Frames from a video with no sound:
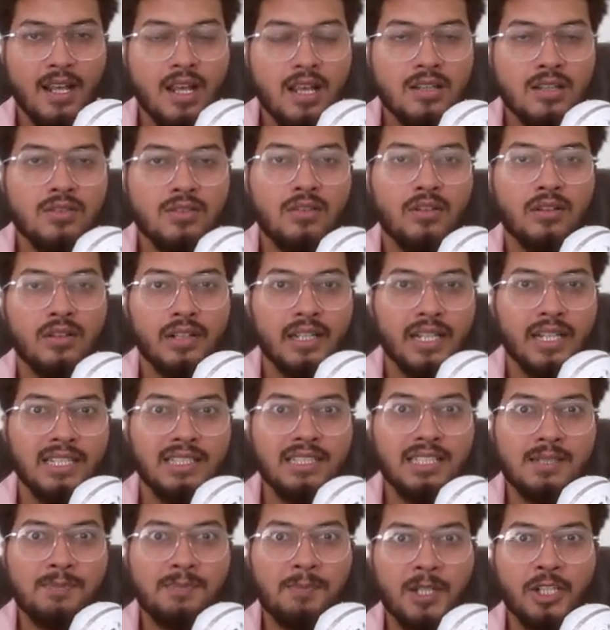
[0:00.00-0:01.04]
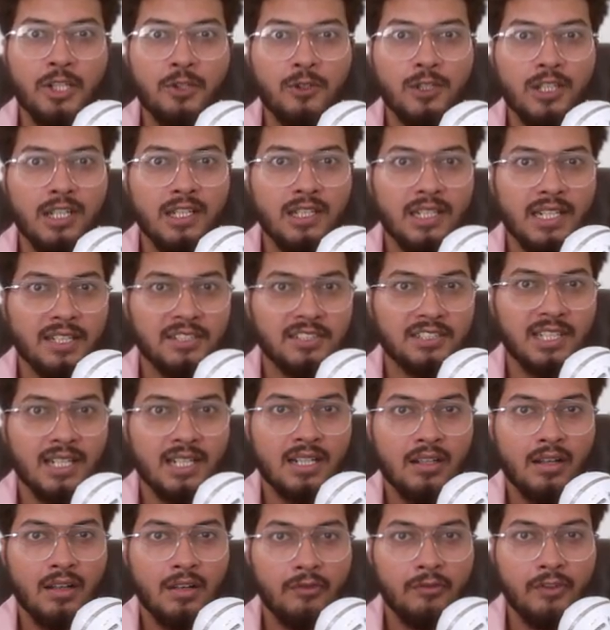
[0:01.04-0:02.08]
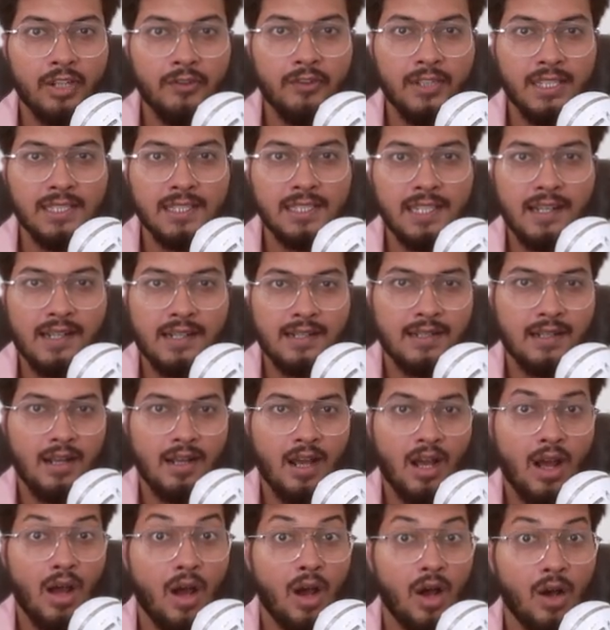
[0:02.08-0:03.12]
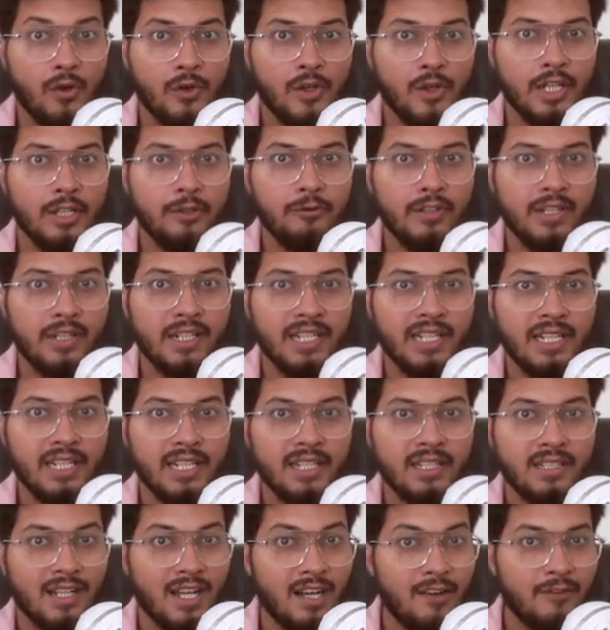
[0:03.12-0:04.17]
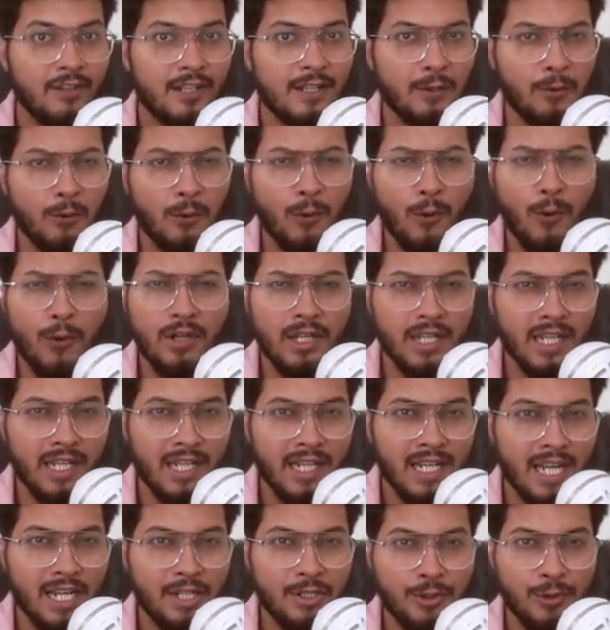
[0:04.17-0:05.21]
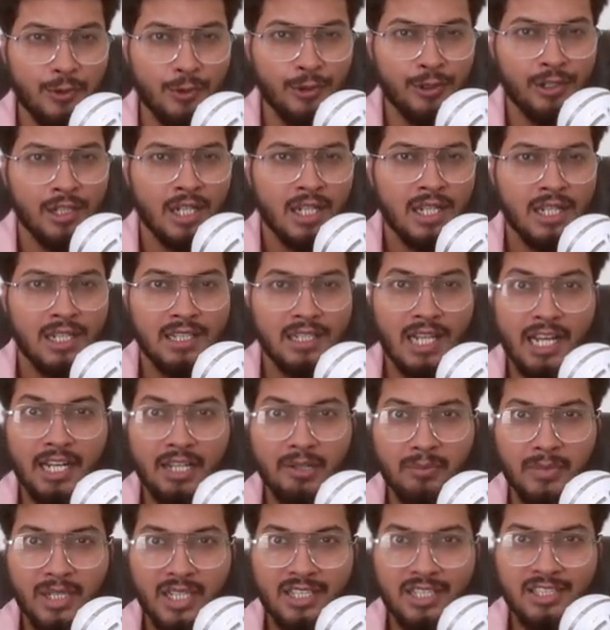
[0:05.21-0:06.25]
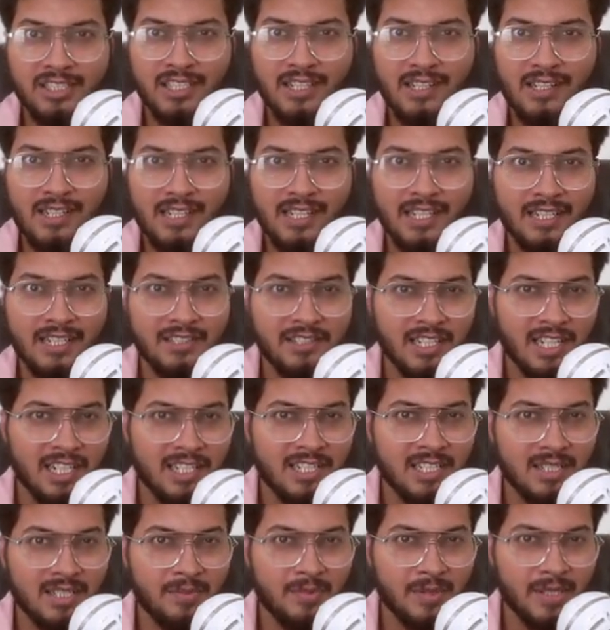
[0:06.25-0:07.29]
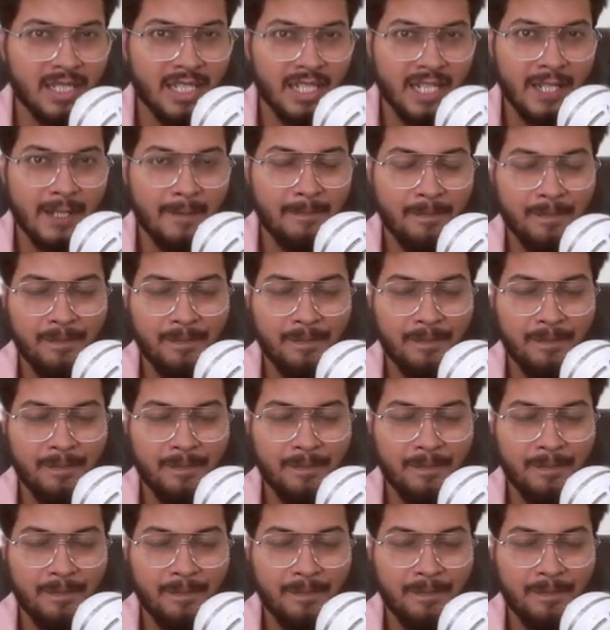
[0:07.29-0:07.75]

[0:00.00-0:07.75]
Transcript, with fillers: So in this particular lecture, we will learn how can we create our own AI tool like Midjourney, ChatGPT,